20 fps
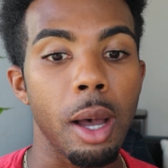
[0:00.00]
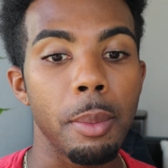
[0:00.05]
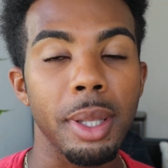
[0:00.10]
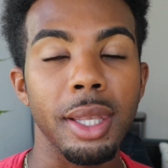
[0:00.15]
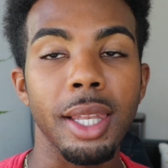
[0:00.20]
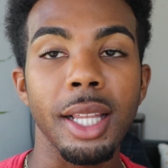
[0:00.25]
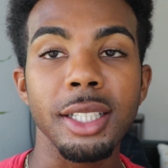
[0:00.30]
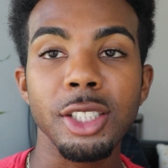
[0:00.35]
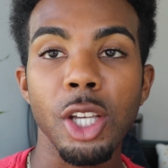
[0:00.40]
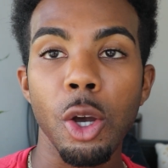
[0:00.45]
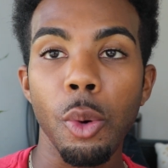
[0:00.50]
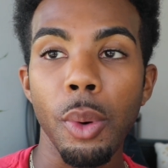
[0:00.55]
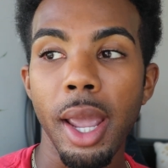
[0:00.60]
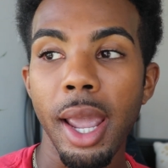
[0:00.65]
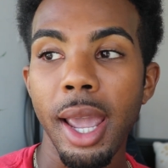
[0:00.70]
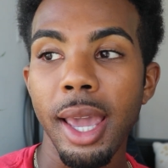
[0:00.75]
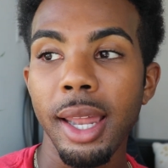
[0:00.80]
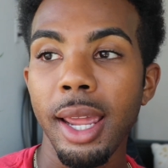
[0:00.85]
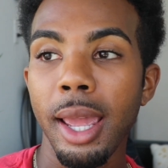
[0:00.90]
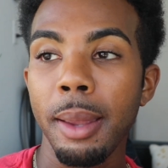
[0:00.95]
let's go
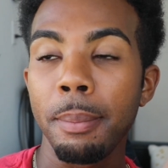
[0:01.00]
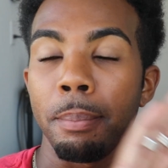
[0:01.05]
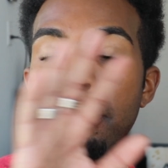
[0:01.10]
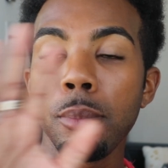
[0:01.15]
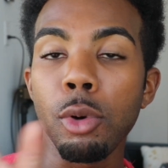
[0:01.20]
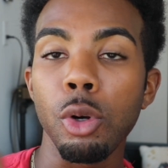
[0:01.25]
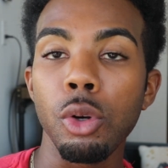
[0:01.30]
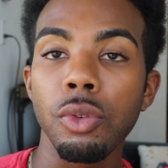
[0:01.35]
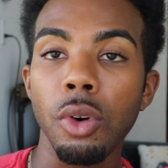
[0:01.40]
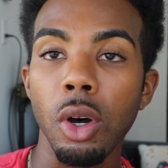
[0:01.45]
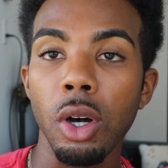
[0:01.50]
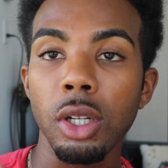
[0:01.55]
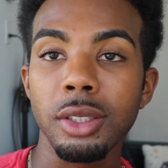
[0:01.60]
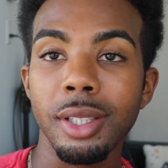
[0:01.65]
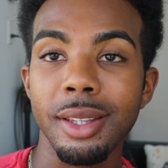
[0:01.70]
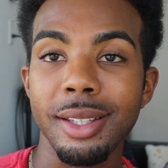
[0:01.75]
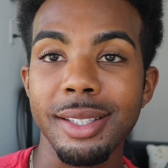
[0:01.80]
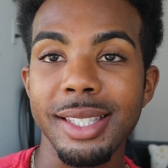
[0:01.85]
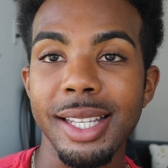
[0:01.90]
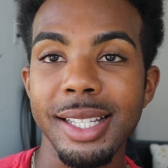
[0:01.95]
ahead and move on
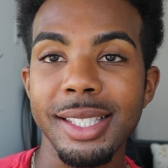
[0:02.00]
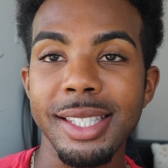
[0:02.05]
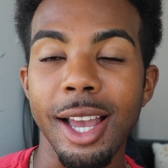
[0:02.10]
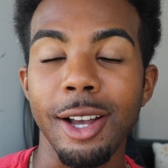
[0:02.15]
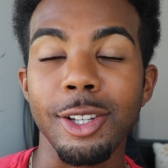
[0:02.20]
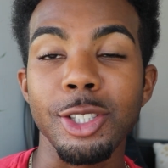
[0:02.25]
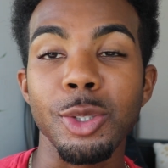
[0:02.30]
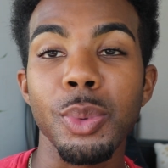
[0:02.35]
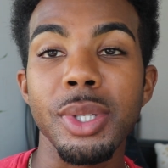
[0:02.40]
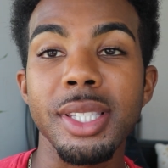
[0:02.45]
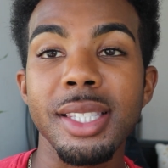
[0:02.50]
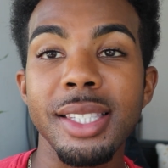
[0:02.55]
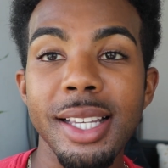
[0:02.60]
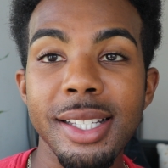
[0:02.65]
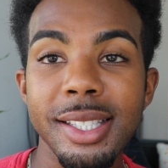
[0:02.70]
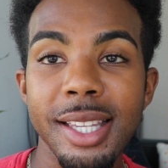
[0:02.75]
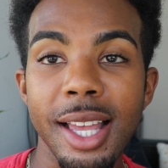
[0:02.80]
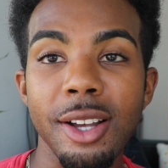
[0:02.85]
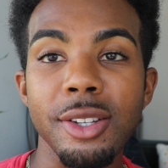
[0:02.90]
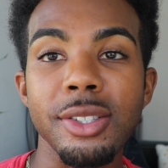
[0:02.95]
to the 6th house. With
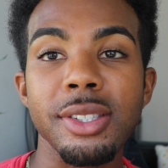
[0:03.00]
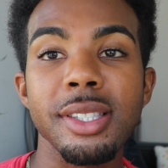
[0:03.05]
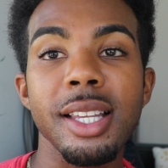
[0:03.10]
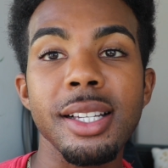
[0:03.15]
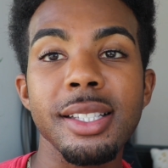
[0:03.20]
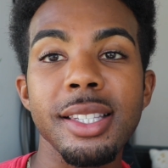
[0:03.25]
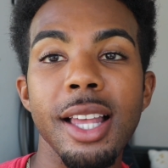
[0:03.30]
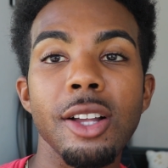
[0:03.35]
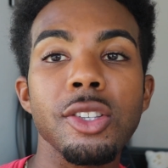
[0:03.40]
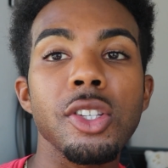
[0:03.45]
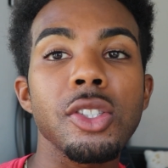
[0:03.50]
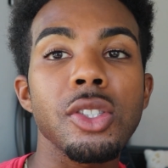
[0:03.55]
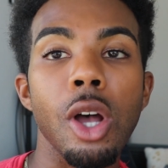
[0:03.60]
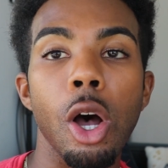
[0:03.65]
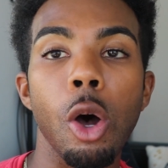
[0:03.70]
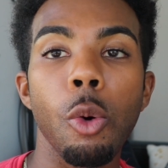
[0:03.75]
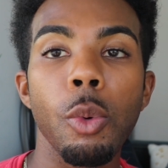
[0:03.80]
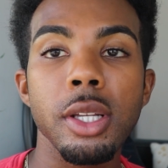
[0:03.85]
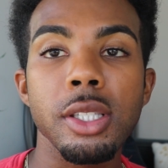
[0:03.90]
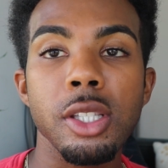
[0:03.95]
6th house is
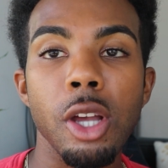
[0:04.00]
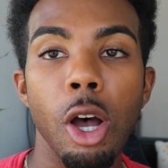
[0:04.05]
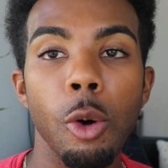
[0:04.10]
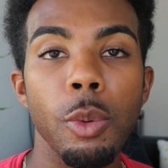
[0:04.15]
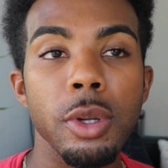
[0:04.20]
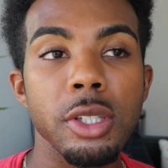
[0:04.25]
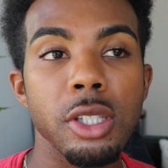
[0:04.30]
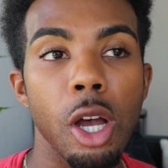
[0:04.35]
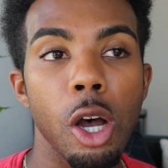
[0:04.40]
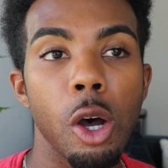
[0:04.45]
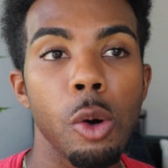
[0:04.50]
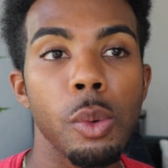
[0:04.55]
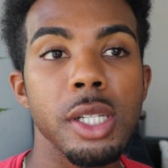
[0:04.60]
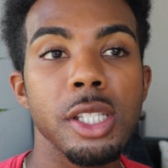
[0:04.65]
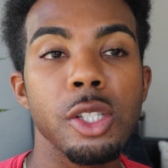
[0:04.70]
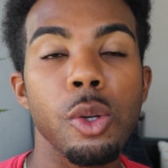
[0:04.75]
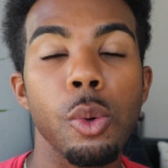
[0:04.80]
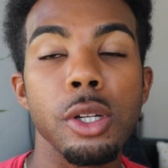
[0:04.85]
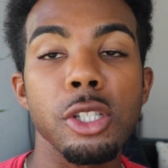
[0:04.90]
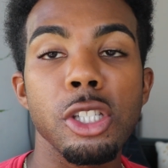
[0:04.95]

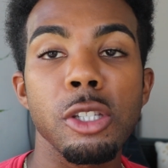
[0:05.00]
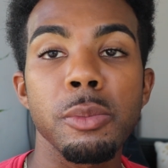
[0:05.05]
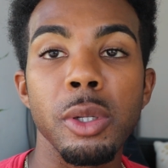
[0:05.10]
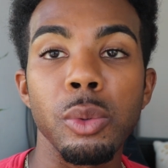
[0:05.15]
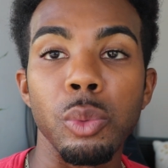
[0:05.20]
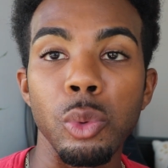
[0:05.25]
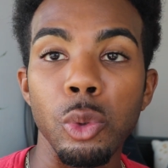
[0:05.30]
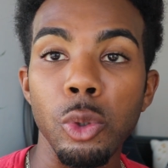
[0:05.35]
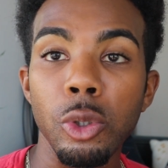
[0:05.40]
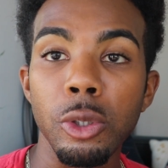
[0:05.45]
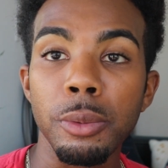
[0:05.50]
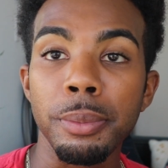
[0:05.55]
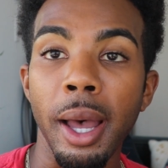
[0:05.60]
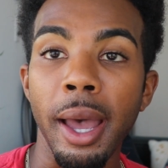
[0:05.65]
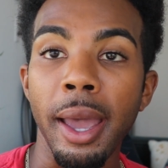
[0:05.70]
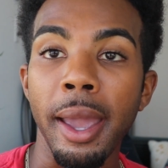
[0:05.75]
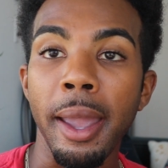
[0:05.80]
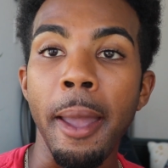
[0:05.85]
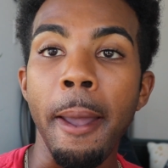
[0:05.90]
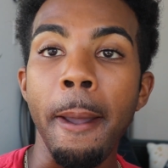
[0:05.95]
always going to be ruled
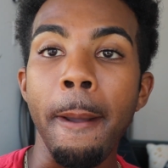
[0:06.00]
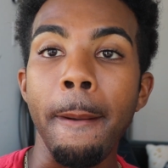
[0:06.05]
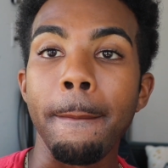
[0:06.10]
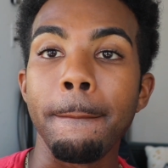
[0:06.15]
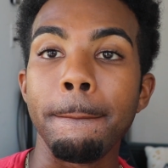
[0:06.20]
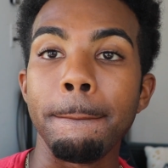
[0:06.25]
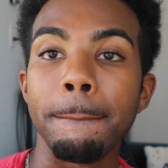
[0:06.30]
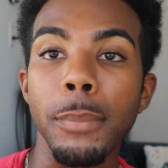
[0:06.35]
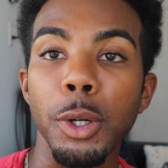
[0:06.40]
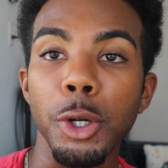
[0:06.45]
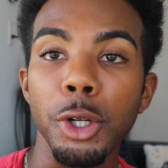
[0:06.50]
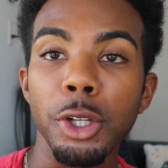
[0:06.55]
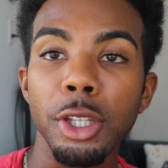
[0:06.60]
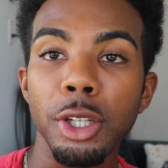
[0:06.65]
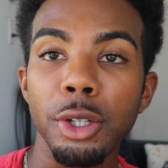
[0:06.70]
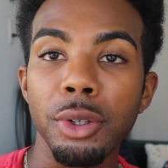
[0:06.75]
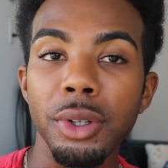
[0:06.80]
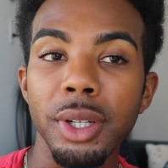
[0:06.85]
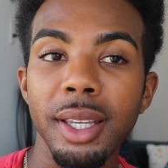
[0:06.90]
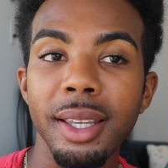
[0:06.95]
by
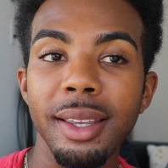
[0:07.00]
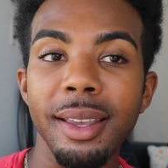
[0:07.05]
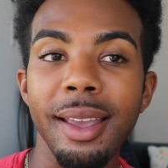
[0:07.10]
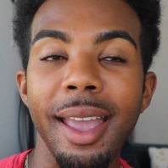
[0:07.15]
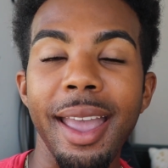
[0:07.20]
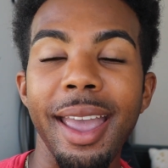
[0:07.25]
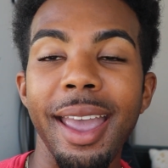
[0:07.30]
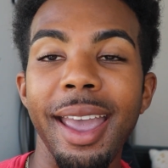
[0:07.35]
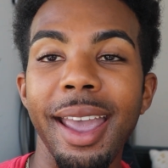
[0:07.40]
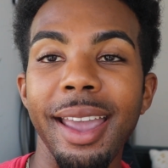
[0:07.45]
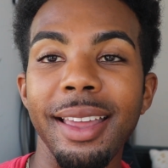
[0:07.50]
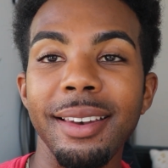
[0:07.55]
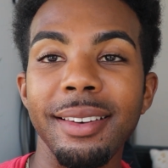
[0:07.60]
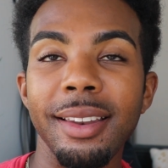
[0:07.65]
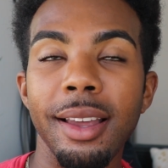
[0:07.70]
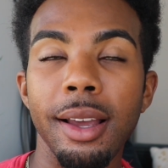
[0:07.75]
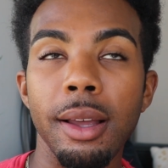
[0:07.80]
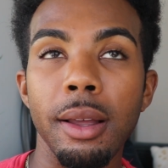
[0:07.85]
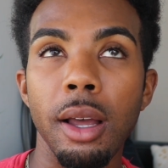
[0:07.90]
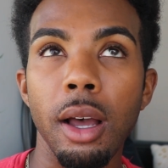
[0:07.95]
Mercury
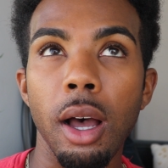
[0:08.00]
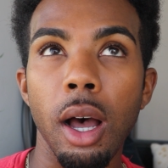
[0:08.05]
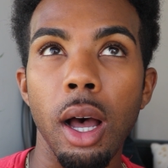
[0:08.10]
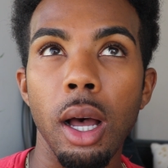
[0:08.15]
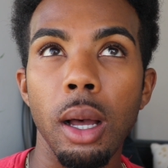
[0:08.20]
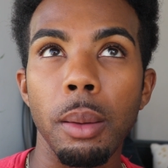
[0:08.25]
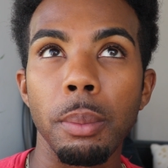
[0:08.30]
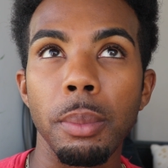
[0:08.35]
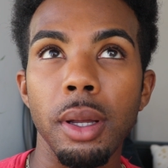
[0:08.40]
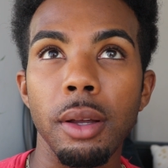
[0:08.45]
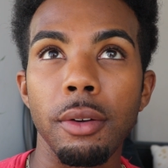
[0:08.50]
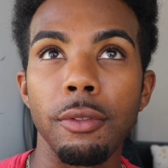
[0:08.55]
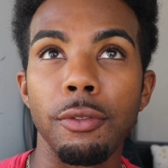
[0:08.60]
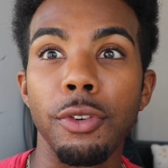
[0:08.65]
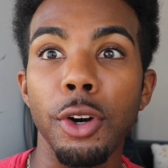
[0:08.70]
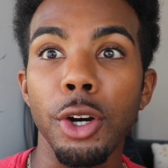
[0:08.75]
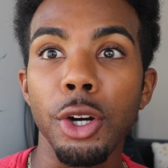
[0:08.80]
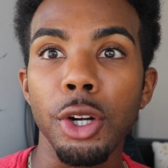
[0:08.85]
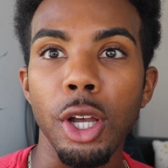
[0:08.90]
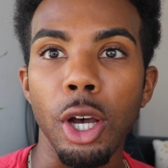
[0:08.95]
and
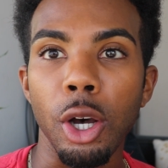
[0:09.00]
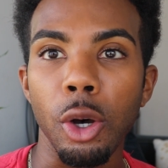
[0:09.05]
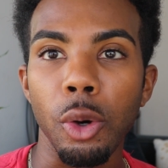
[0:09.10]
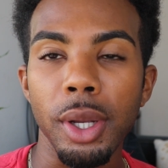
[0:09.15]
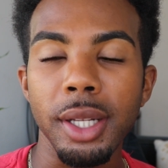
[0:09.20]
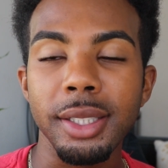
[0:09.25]
Virgo.